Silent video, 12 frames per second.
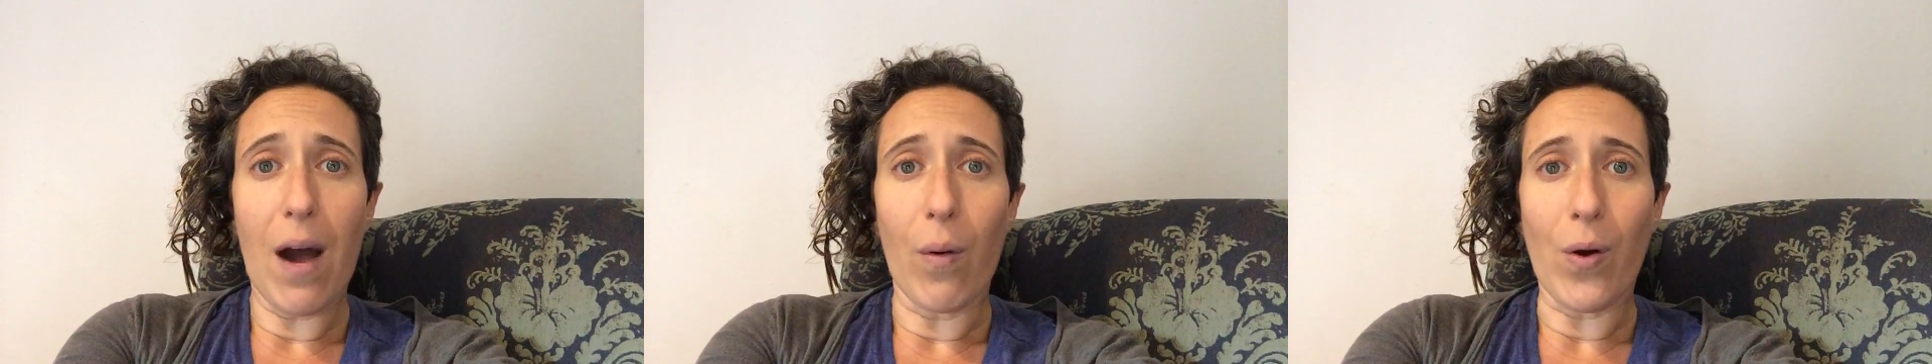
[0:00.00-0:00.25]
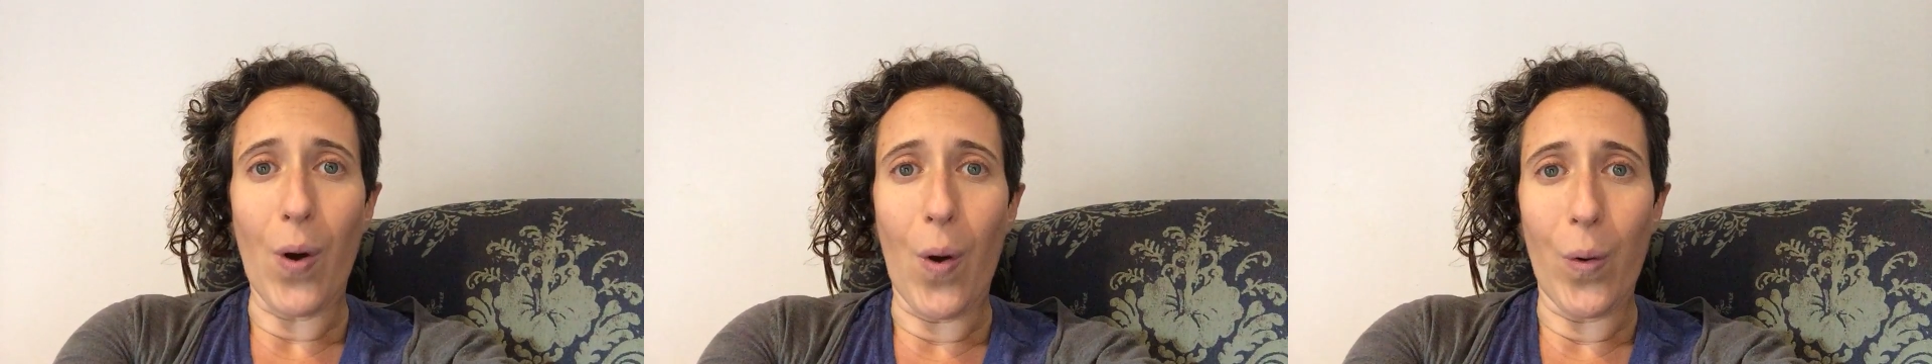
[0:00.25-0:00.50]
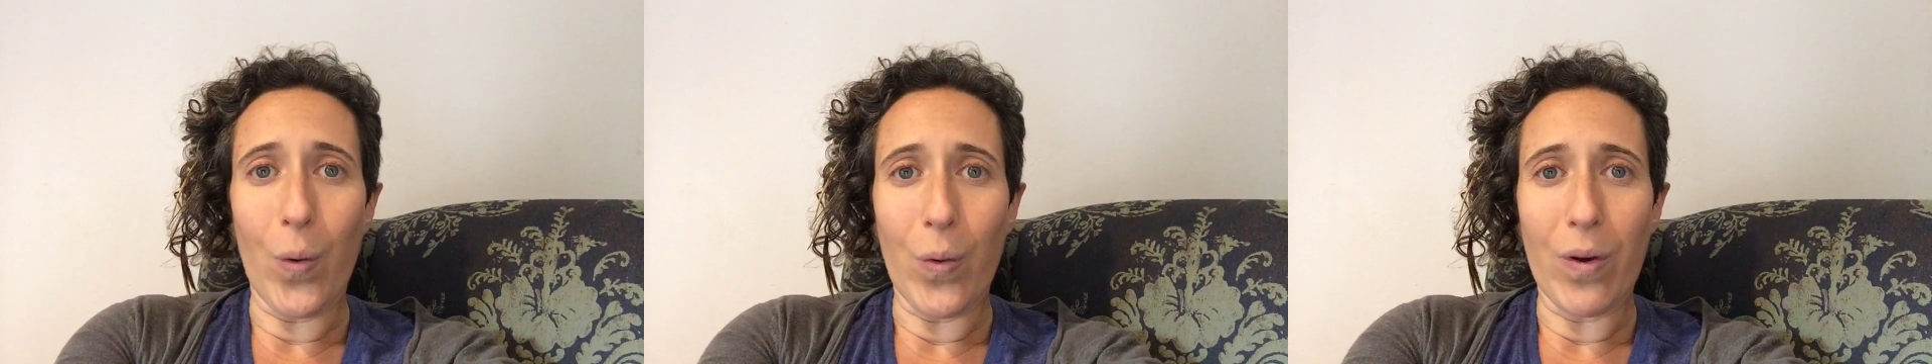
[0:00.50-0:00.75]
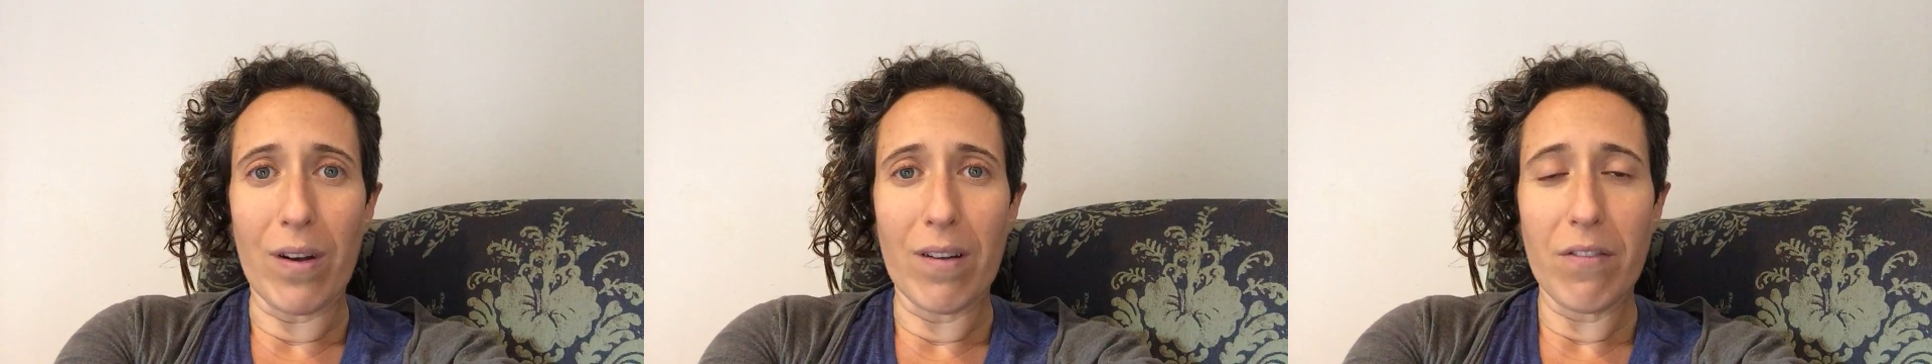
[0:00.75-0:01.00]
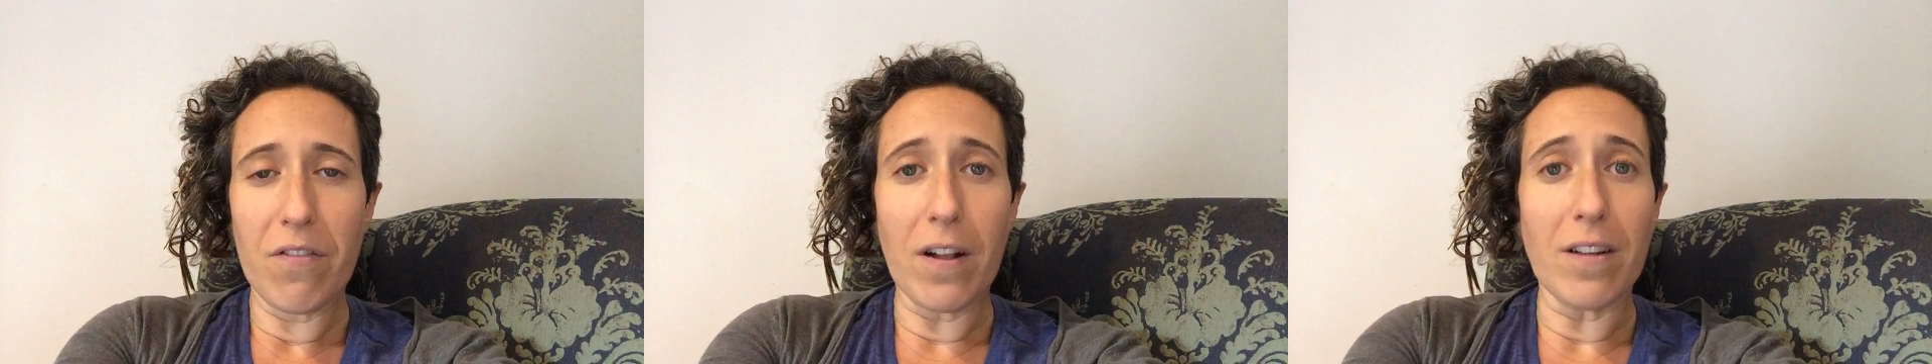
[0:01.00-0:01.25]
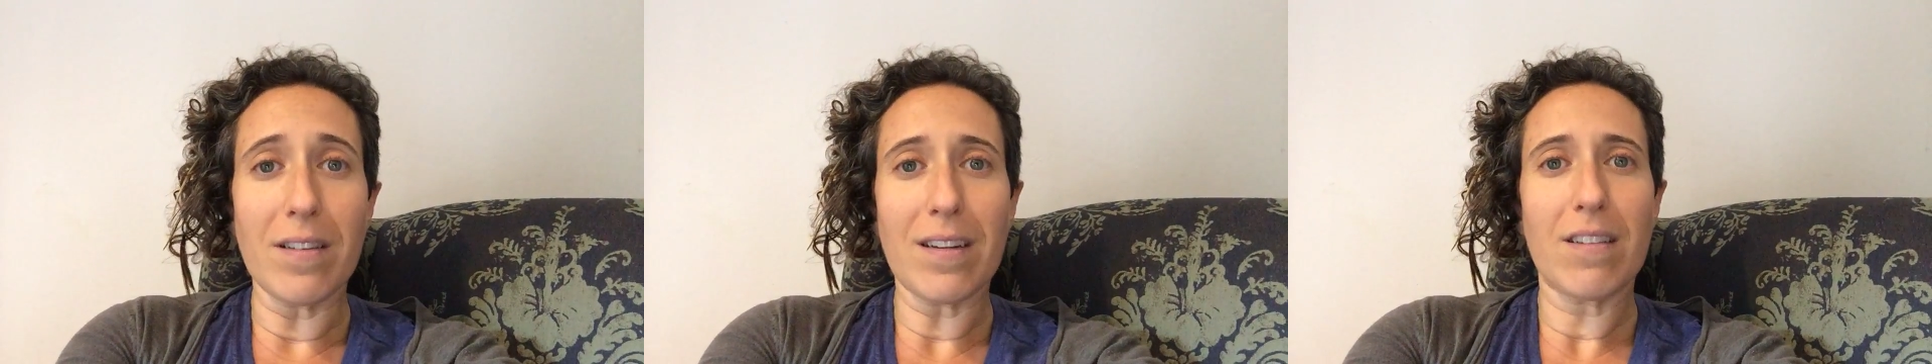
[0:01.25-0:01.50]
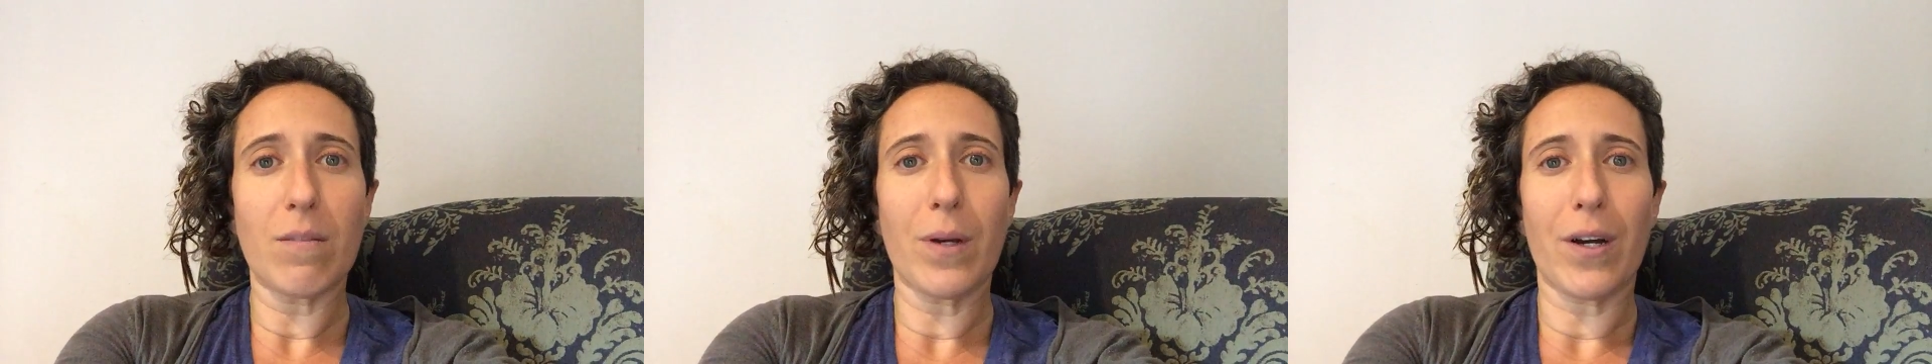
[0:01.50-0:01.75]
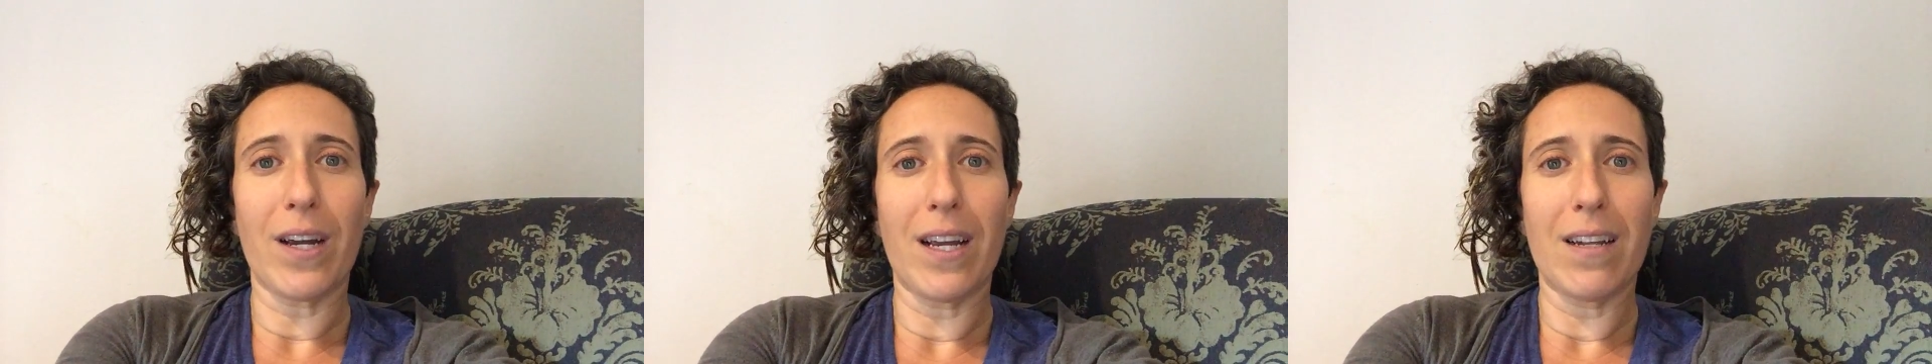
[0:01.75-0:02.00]
our own felt
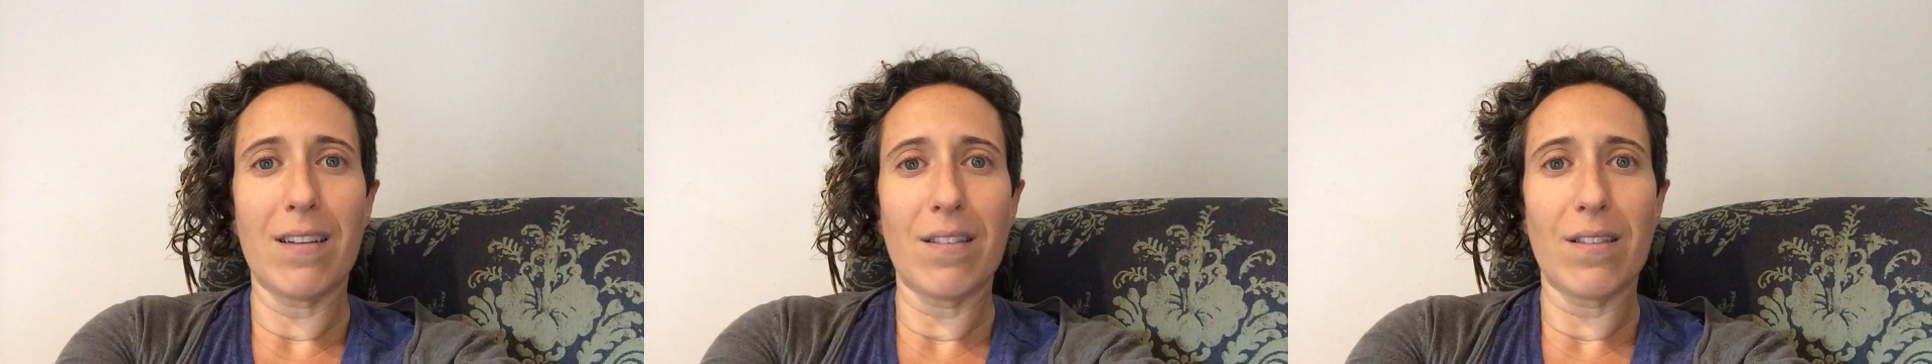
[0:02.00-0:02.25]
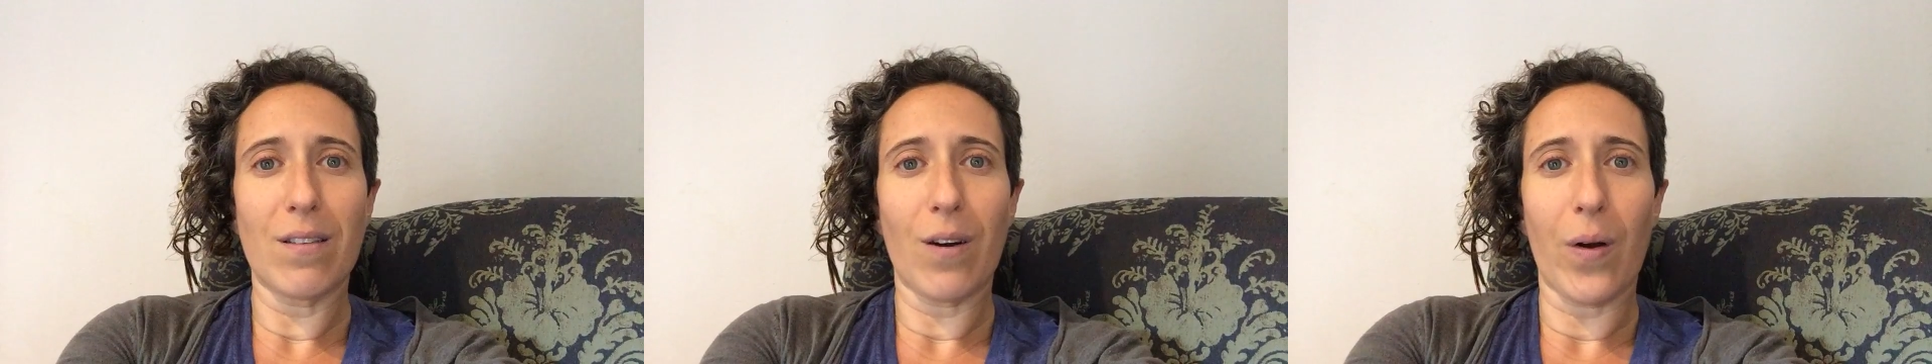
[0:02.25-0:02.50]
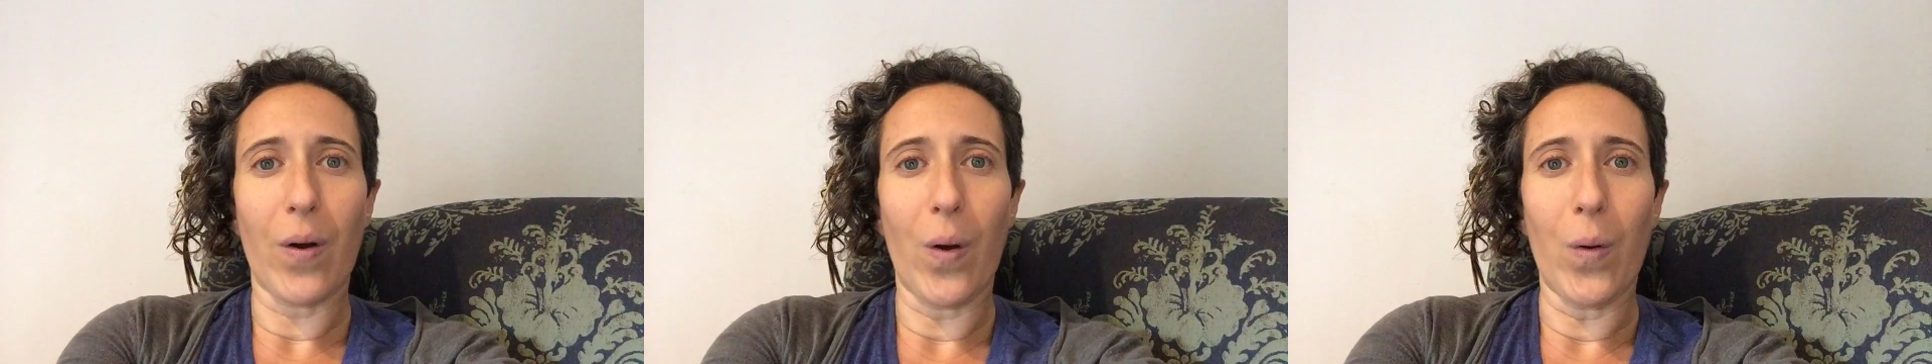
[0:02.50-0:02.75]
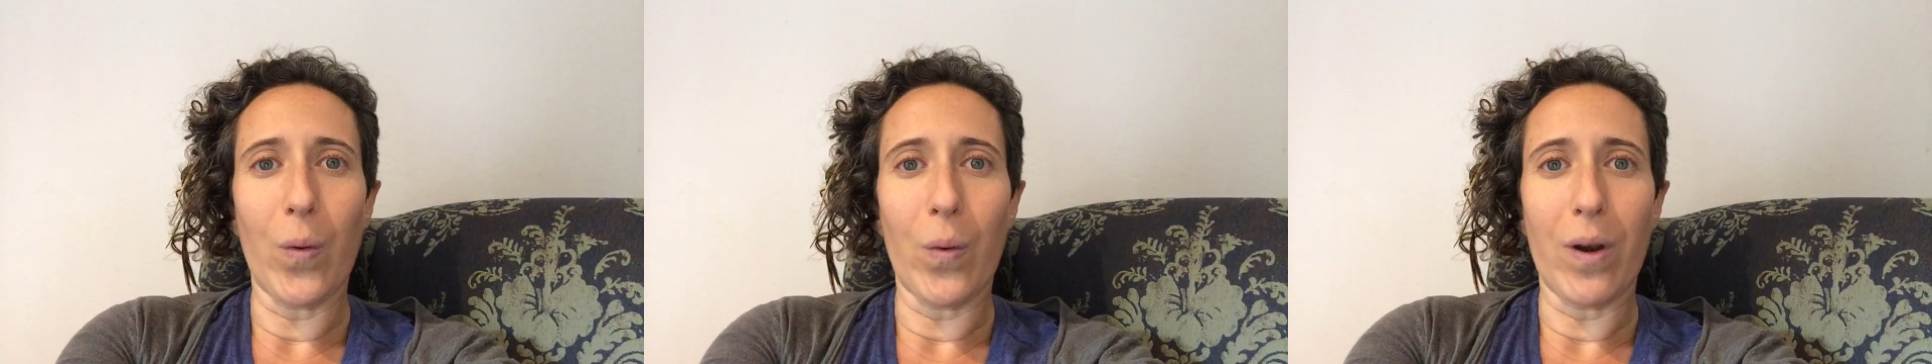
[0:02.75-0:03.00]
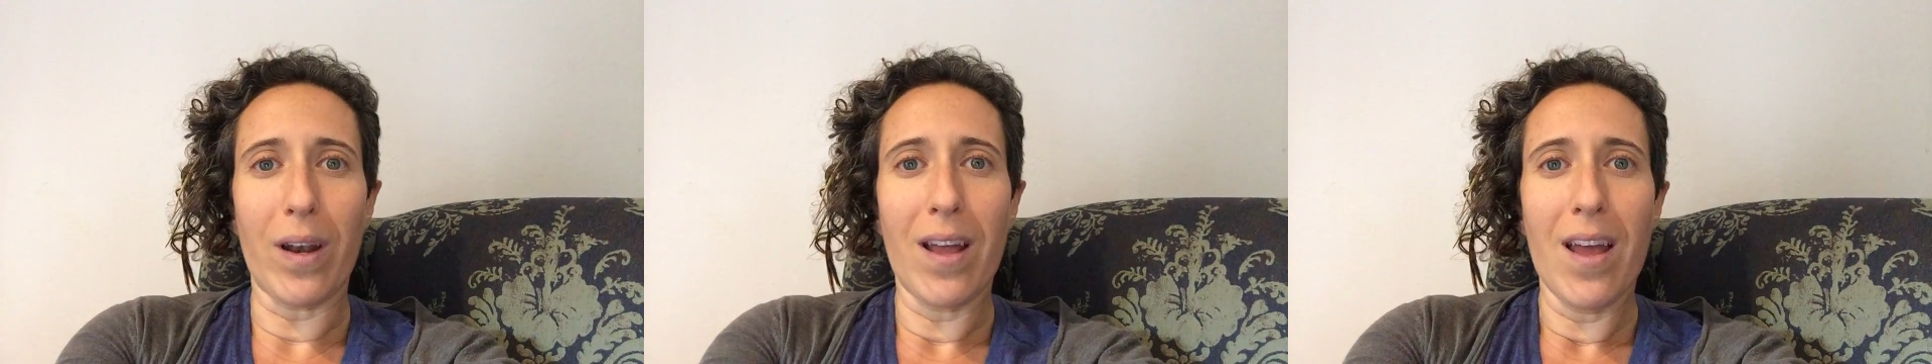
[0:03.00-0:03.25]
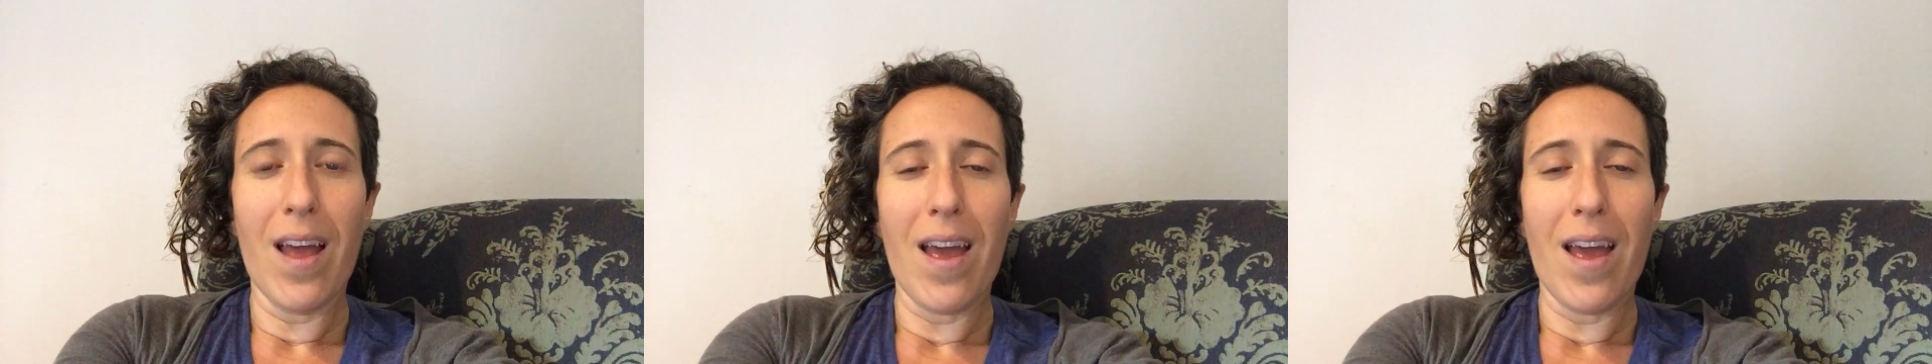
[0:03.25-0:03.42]
experience, our own